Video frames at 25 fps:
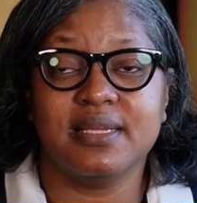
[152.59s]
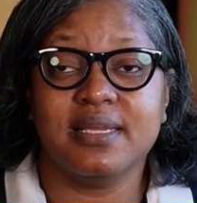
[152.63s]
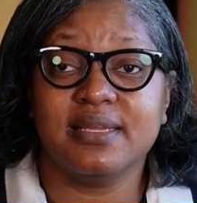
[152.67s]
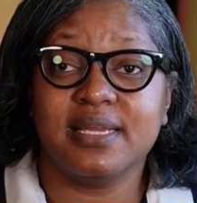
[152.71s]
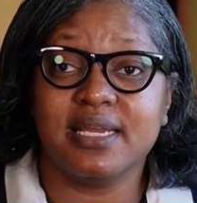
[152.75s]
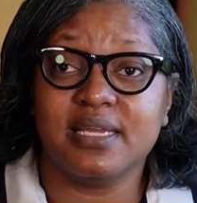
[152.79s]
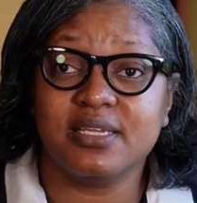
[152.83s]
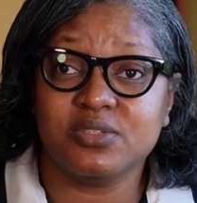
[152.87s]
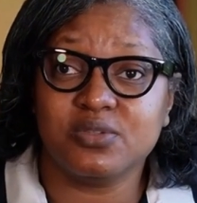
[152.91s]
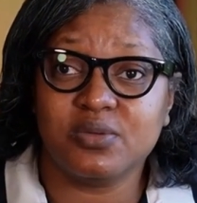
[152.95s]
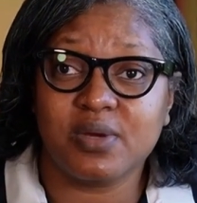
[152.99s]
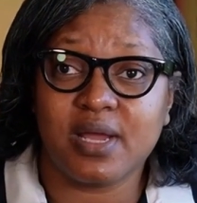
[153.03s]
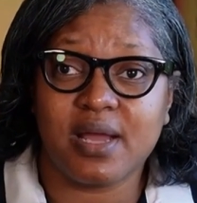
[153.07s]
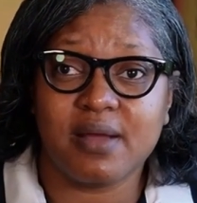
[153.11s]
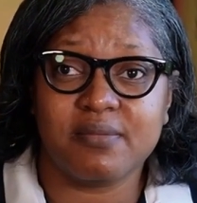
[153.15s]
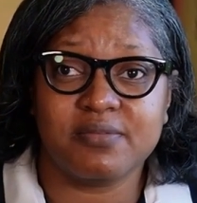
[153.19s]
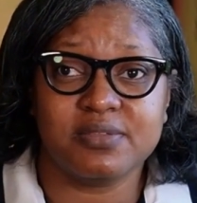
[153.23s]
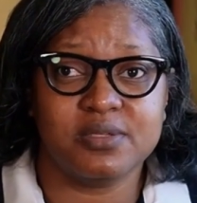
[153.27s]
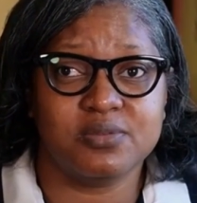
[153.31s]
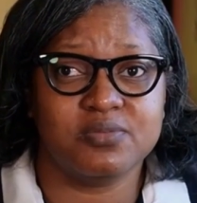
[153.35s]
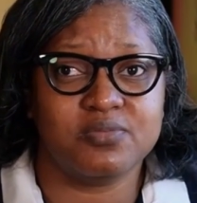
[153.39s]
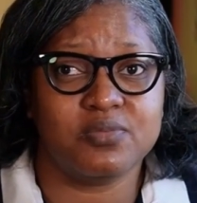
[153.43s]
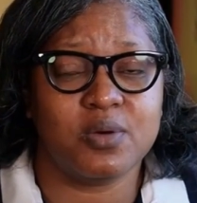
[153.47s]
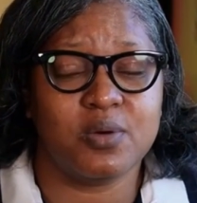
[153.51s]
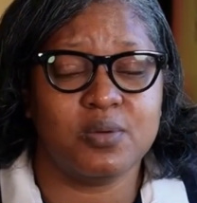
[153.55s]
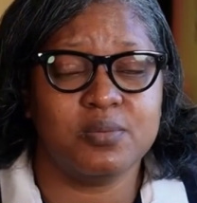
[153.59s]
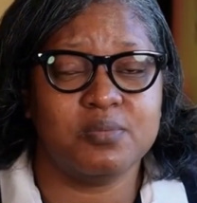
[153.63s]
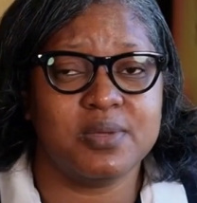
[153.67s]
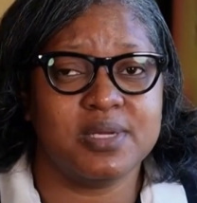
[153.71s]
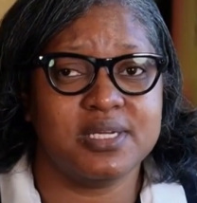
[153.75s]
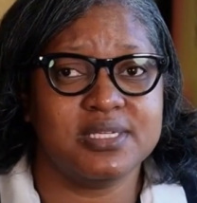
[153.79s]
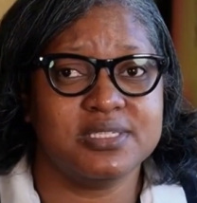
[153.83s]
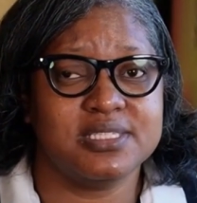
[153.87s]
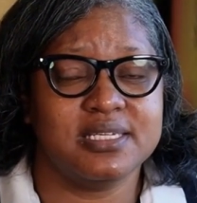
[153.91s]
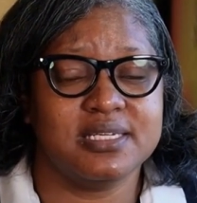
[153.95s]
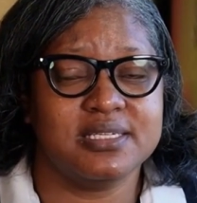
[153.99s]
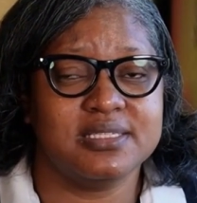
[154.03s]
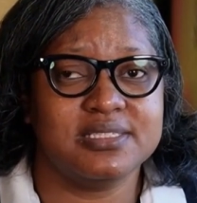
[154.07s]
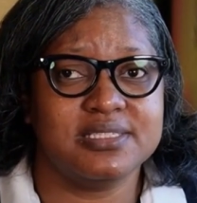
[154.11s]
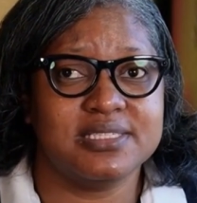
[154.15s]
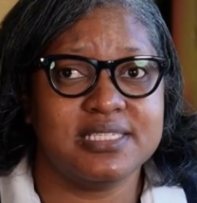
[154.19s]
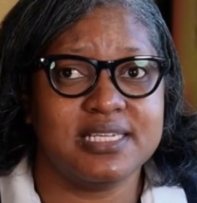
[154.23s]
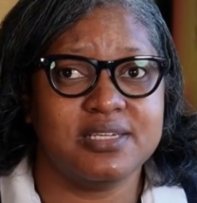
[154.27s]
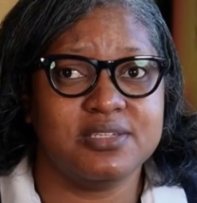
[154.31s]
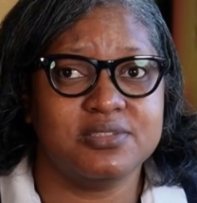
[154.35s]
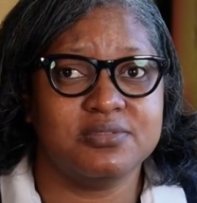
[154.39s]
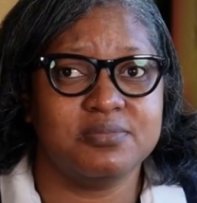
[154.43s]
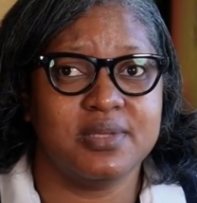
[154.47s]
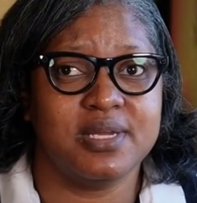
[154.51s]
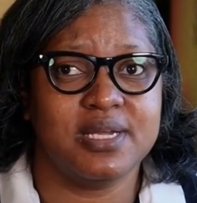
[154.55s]
that you have a robust
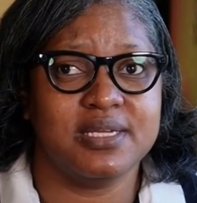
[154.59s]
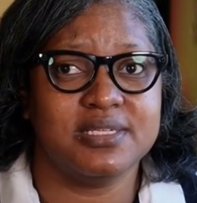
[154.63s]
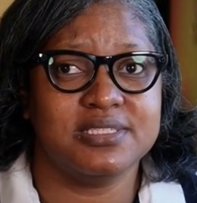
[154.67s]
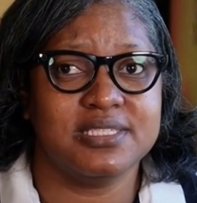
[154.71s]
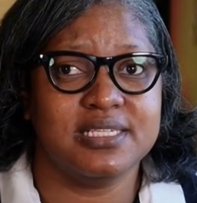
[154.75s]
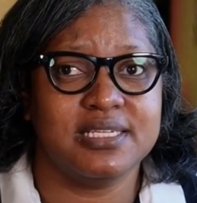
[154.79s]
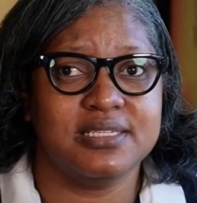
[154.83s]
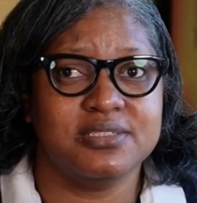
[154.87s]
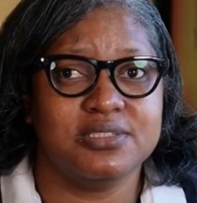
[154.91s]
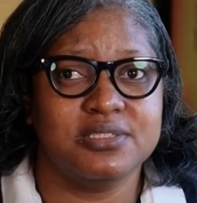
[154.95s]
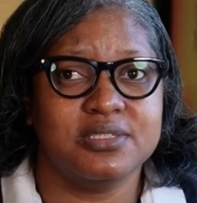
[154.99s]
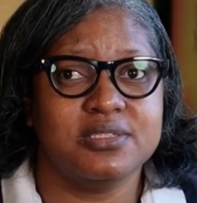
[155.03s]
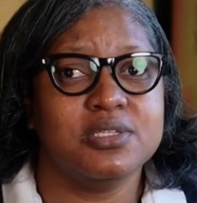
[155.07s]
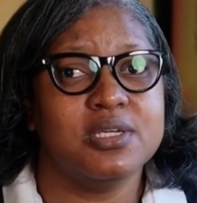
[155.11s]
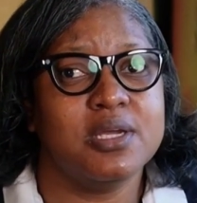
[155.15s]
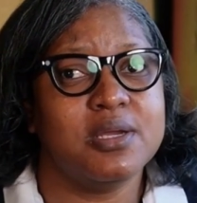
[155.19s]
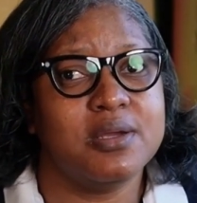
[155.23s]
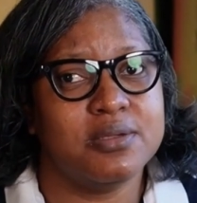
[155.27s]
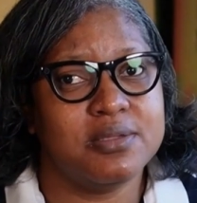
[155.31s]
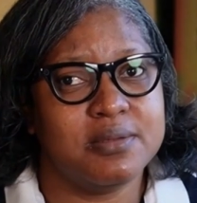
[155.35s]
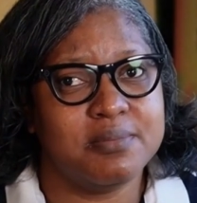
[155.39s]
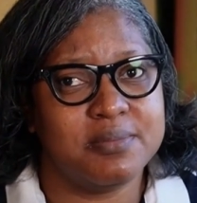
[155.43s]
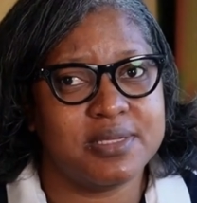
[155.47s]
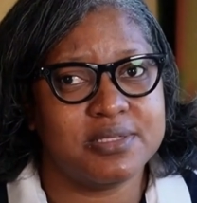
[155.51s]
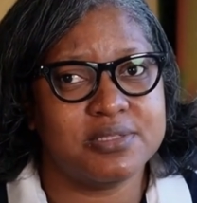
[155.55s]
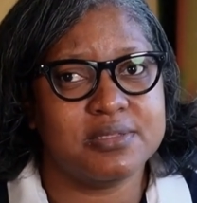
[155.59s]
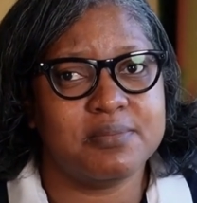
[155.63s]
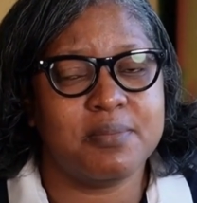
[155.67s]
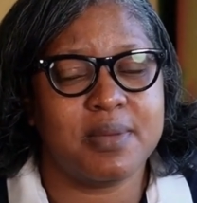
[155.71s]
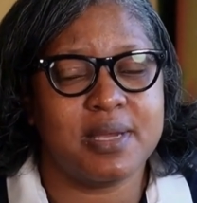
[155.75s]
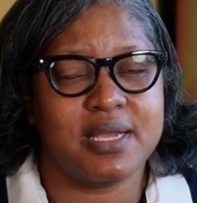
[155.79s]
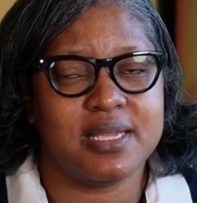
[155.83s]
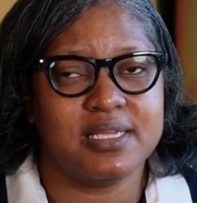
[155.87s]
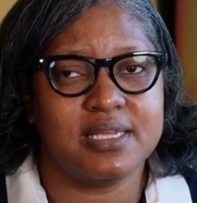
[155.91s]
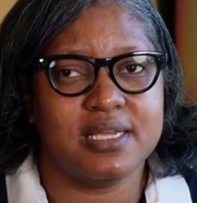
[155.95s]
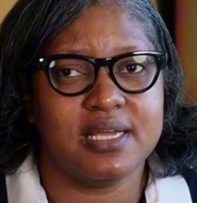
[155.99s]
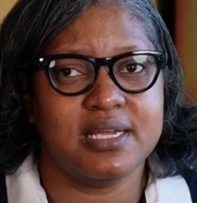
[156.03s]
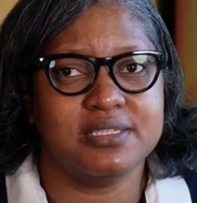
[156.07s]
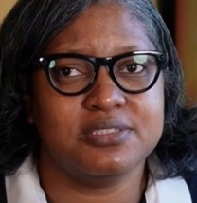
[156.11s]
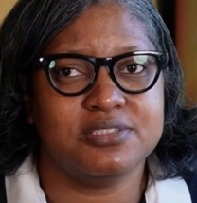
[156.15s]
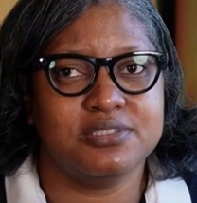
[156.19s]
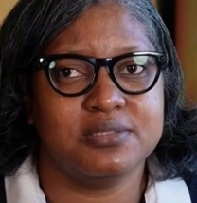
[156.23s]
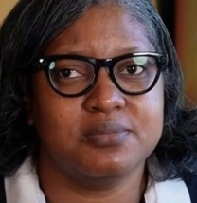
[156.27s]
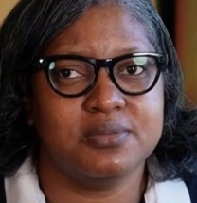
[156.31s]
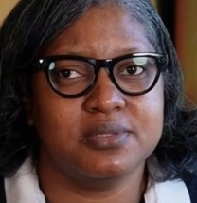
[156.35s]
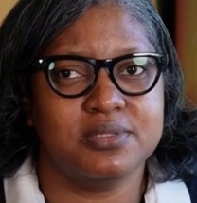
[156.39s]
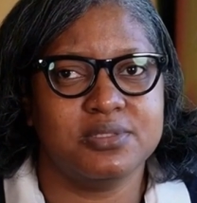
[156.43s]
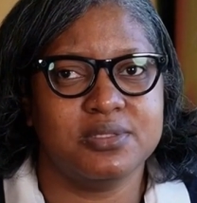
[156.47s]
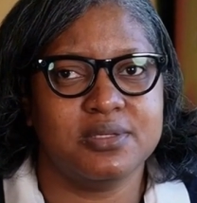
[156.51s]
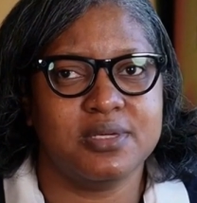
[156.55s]
sales process to turn them into paying
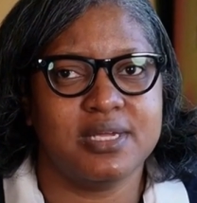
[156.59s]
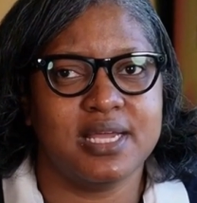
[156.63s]
customers.